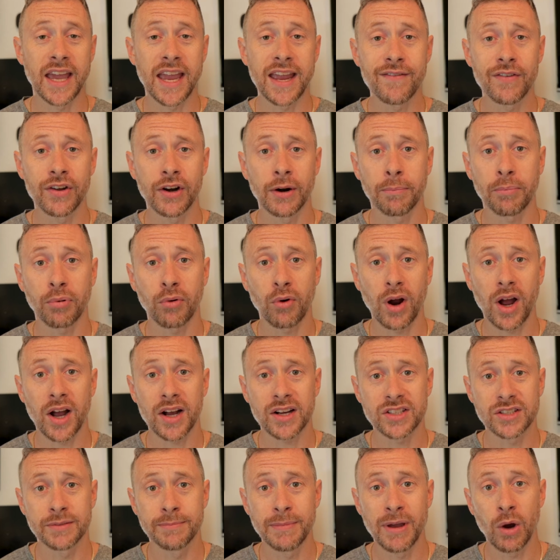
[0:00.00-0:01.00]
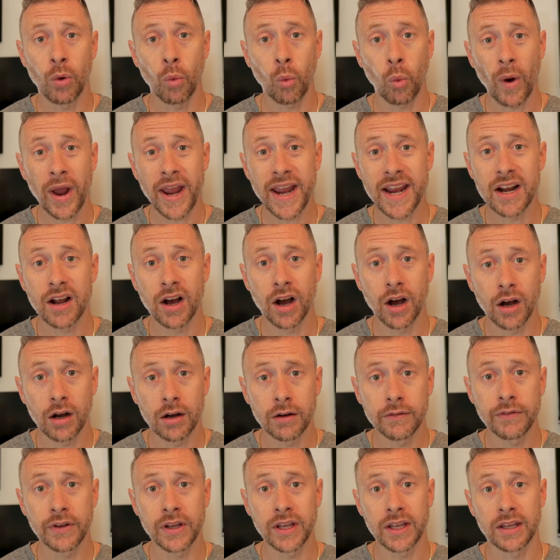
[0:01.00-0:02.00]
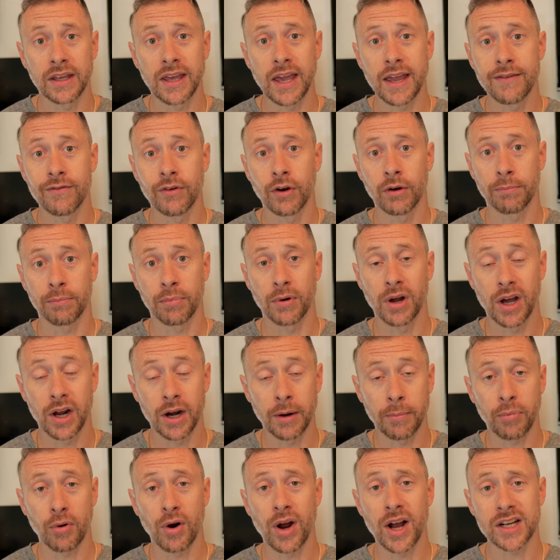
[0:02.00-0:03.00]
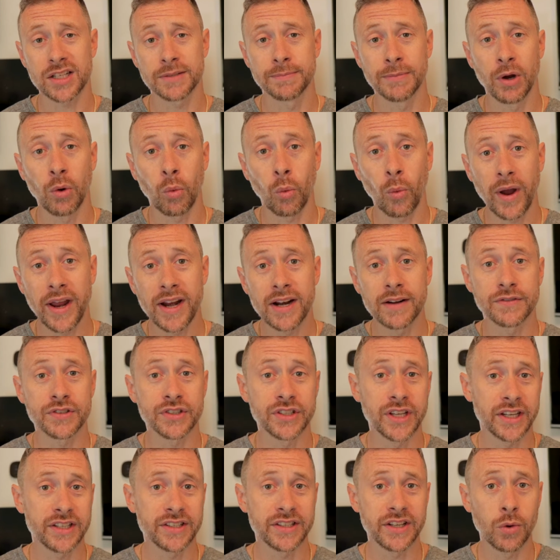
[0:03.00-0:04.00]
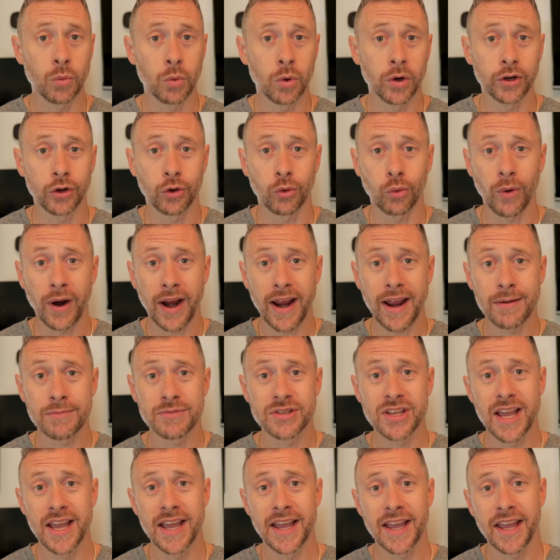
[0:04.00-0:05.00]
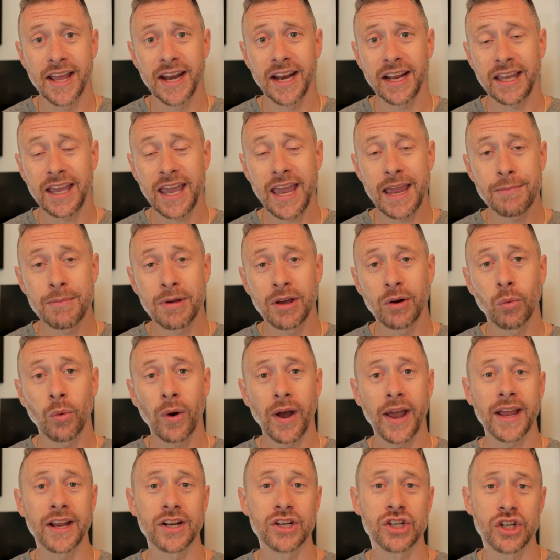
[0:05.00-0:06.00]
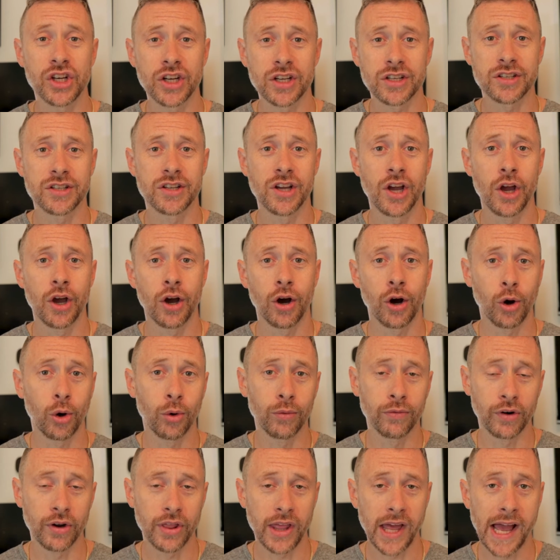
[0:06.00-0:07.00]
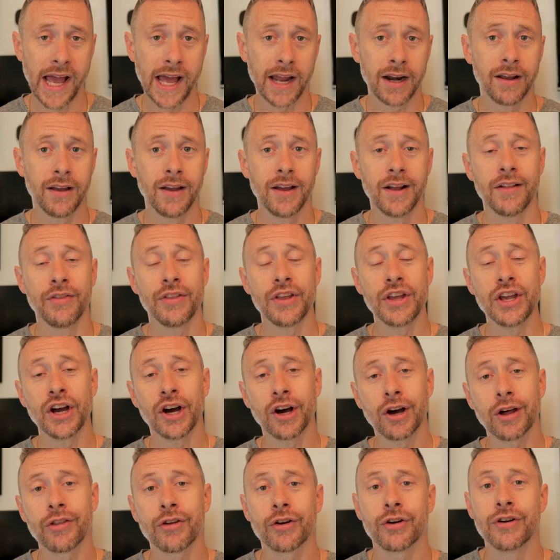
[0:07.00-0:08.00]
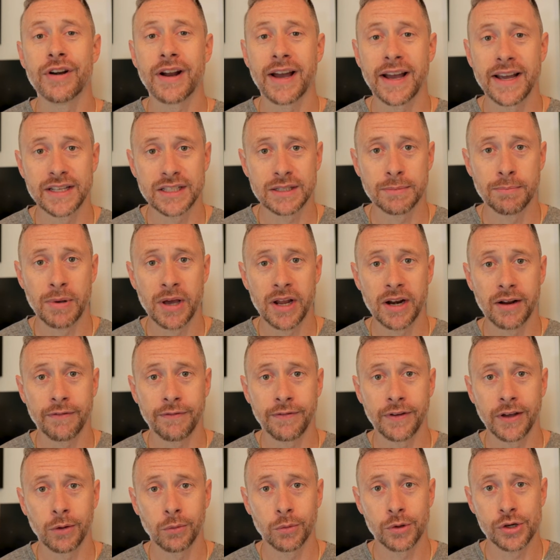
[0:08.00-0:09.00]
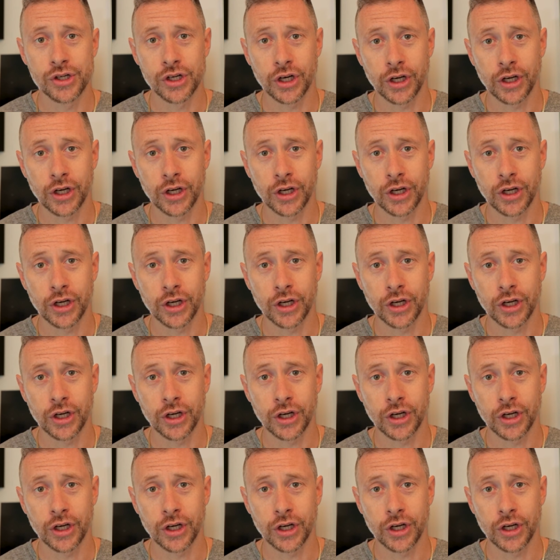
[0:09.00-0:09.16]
gave an approximate weight of. It gave up an approximate weight of 61 grams, and it came in weighing just over that. The other nice benefit with